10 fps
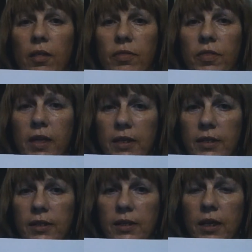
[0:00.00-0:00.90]

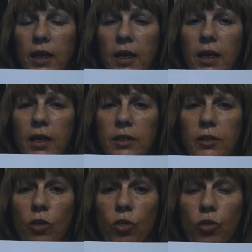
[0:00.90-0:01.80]
This is
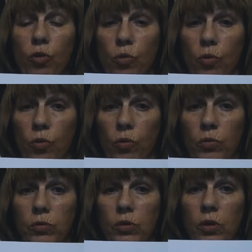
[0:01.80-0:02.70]
the
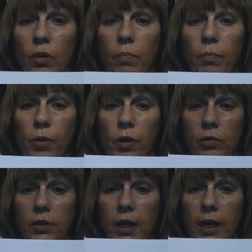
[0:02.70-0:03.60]
thought
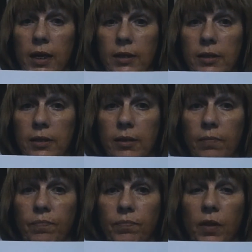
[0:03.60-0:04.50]
process
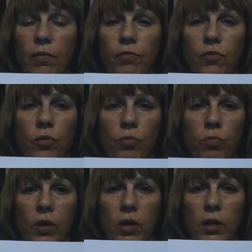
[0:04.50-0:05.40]
for the
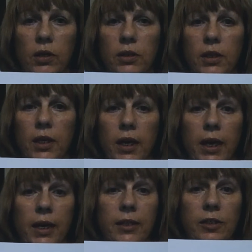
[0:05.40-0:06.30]
word
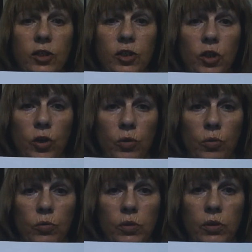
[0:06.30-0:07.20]

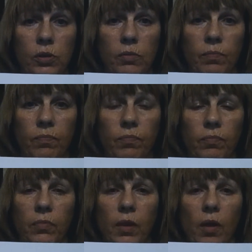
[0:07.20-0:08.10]
excuse.
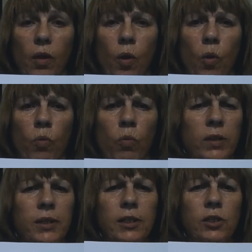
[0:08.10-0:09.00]

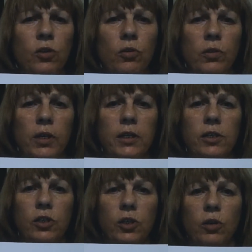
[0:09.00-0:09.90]
What is your
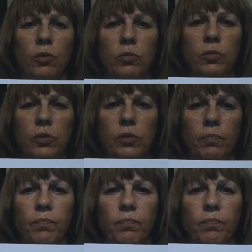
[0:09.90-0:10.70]
excuse?